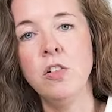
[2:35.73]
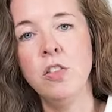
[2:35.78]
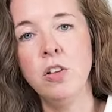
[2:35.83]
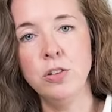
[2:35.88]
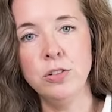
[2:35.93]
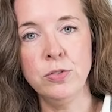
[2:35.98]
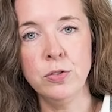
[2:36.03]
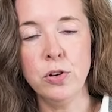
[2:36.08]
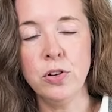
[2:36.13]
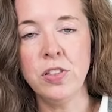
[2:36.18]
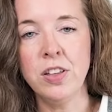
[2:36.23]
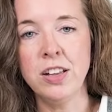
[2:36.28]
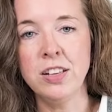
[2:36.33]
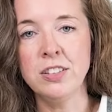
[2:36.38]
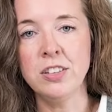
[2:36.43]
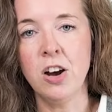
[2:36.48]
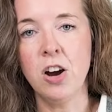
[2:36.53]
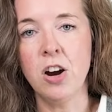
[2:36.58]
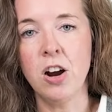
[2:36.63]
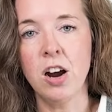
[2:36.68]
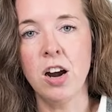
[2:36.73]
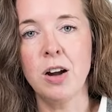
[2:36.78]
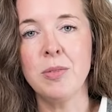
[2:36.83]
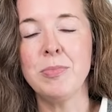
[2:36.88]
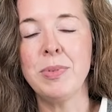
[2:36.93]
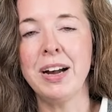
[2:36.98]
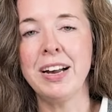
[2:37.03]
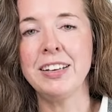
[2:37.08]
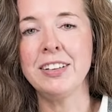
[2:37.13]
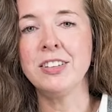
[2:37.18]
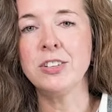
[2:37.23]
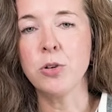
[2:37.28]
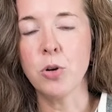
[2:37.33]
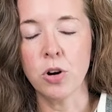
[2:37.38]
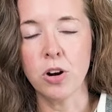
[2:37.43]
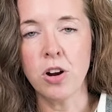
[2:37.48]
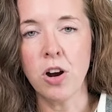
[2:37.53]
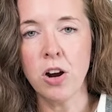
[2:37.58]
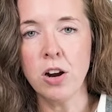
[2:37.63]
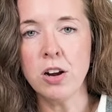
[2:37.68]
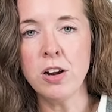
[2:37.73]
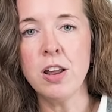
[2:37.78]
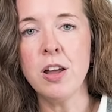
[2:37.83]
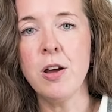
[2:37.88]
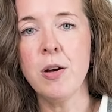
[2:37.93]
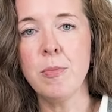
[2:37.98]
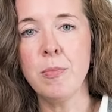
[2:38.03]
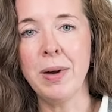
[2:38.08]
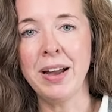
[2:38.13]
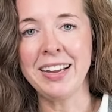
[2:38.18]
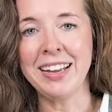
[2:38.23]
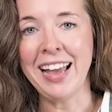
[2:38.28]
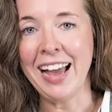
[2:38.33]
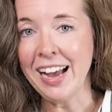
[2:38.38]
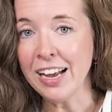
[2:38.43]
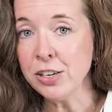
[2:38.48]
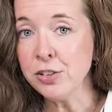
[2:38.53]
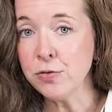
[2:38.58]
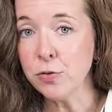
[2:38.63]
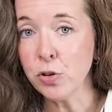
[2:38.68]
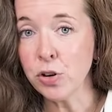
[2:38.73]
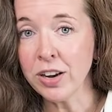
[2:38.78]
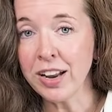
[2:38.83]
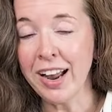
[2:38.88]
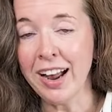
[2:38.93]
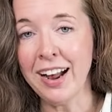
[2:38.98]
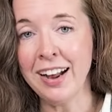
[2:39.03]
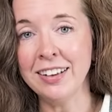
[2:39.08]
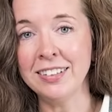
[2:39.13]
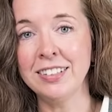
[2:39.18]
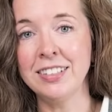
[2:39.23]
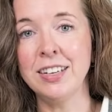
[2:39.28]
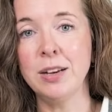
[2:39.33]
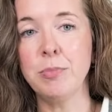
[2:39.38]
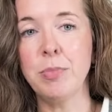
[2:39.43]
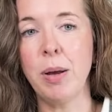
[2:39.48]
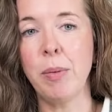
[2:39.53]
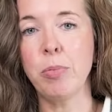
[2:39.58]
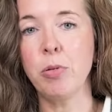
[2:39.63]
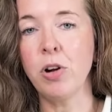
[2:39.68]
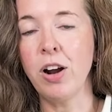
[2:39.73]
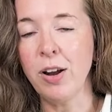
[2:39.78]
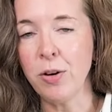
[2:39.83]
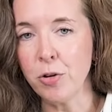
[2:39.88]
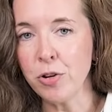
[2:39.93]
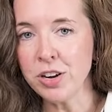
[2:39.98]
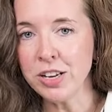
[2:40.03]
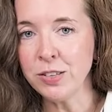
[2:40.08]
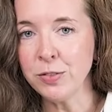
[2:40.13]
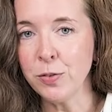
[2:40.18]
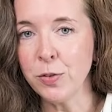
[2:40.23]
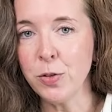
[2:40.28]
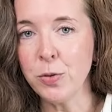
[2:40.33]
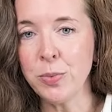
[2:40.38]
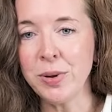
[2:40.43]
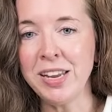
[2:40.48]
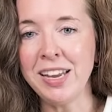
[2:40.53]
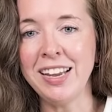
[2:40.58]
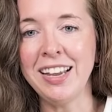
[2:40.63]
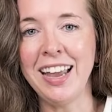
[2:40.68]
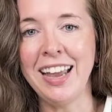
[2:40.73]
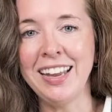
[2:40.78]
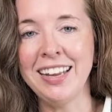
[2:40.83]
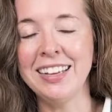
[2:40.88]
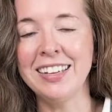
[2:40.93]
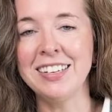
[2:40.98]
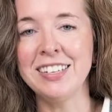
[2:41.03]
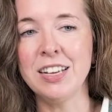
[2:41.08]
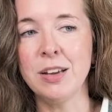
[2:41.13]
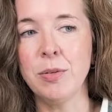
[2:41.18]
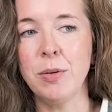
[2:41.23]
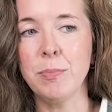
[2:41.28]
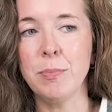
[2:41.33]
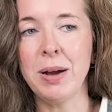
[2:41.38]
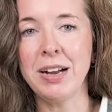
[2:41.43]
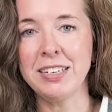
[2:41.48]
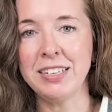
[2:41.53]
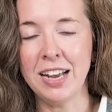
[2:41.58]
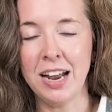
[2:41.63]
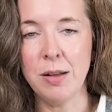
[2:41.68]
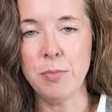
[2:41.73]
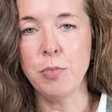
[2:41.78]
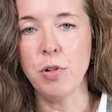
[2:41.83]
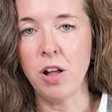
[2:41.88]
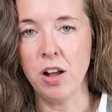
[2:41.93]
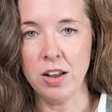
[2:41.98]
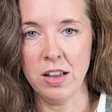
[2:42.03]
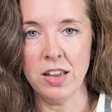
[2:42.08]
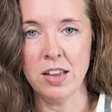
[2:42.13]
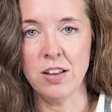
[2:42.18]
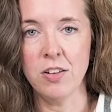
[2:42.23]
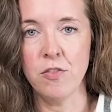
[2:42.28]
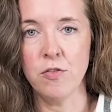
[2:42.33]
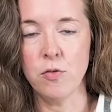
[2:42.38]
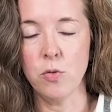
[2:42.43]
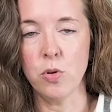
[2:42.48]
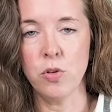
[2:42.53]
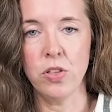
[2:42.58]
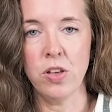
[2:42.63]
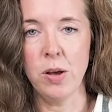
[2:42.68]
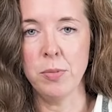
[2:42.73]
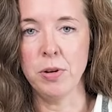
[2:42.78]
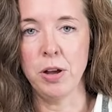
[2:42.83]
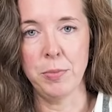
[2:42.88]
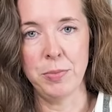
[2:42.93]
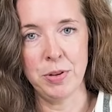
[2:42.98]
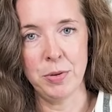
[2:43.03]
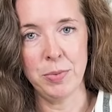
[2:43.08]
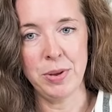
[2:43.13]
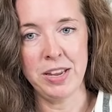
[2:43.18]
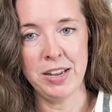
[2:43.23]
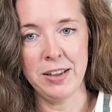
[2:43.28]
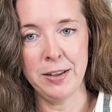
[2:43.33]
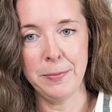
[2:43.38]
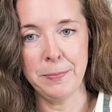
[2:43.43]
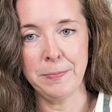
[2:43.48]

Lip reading: Those 4 things are my scorecard, my cash forecast, my priorities for the week, and my time blocking for the upcoming week.